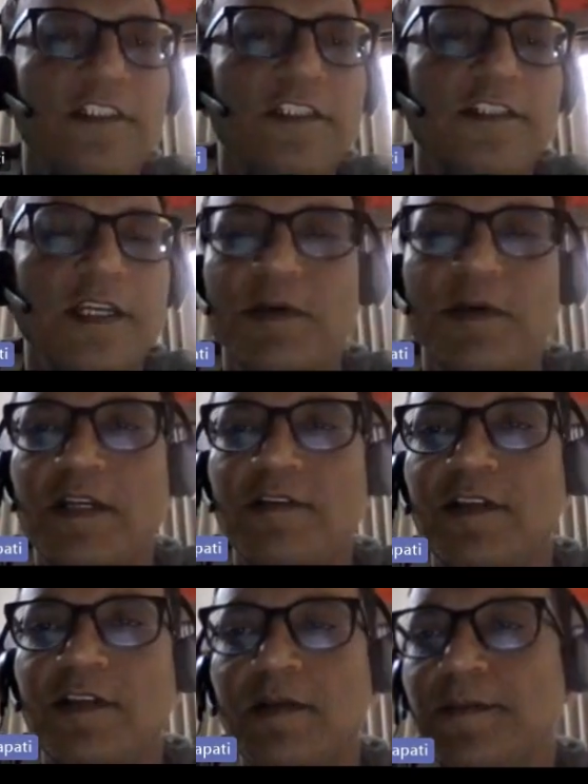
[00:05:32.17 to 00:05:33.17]
This is sample
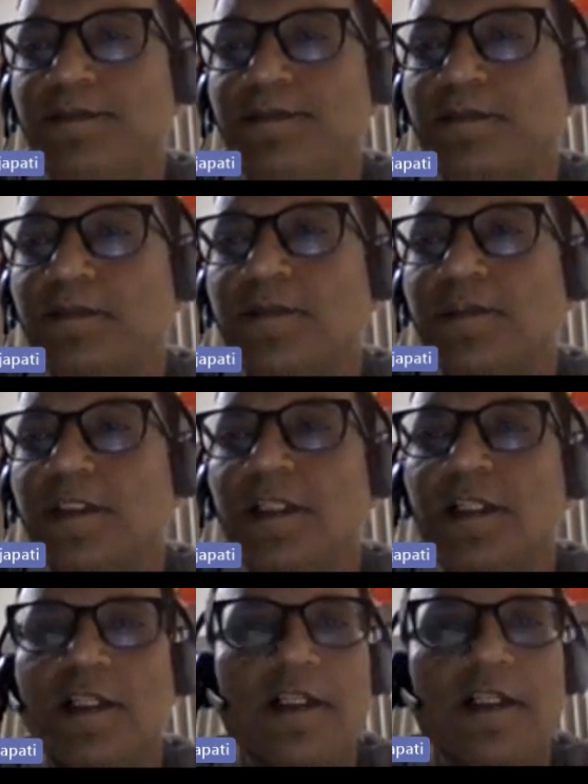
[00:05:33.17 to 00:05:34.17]
available,
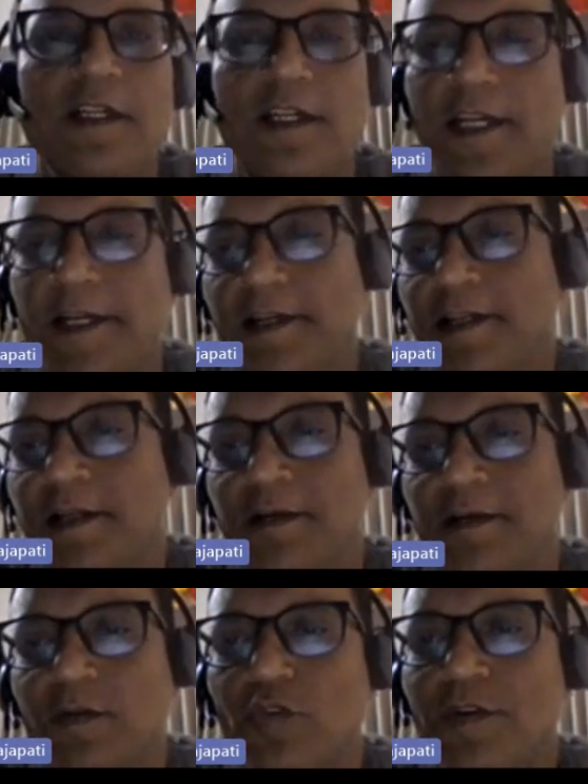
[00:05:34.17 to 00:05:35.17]
and
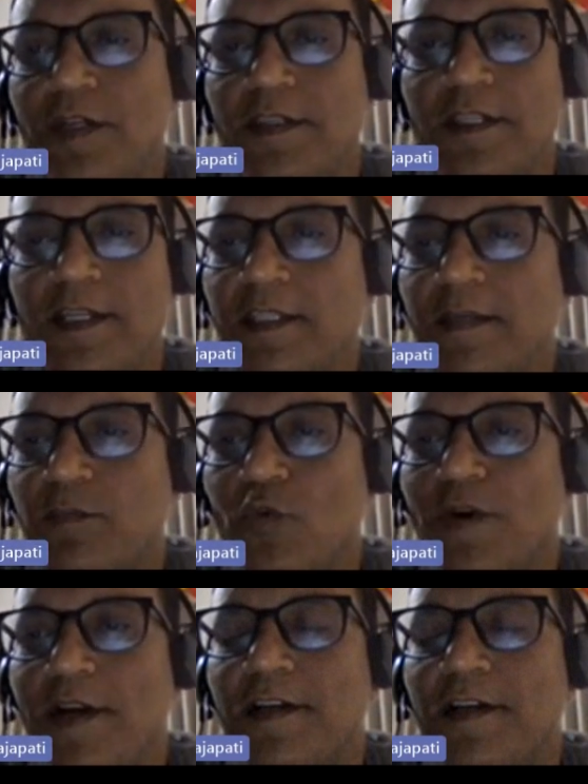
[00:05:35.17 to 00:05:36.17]
over there they
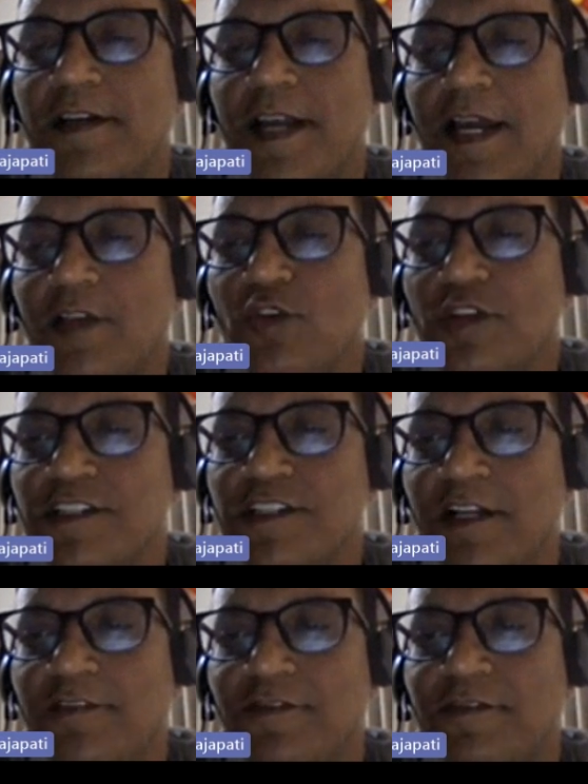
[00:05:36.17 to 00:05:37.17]
provide the try
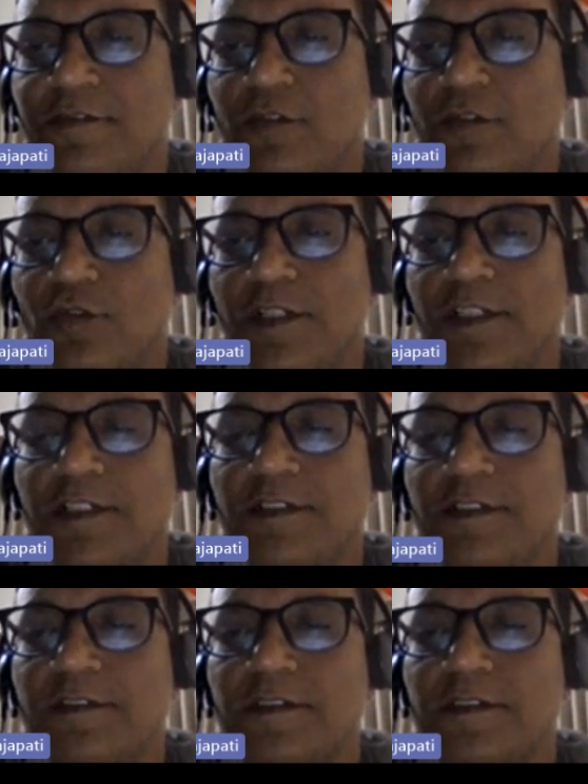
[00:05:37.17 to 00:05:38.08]
yourself over here.